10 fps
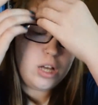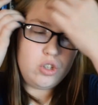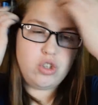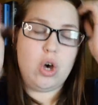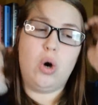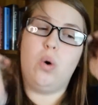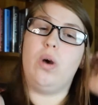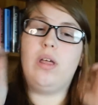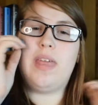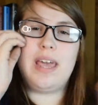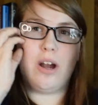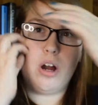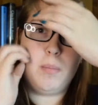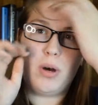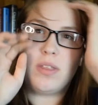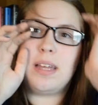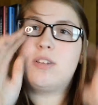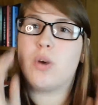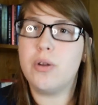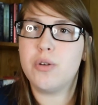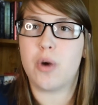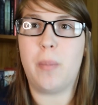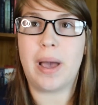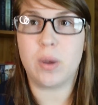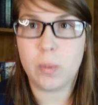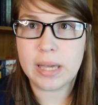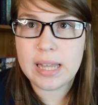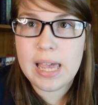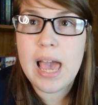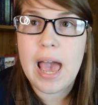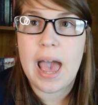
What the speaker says: So they are a book that is going to go by quickly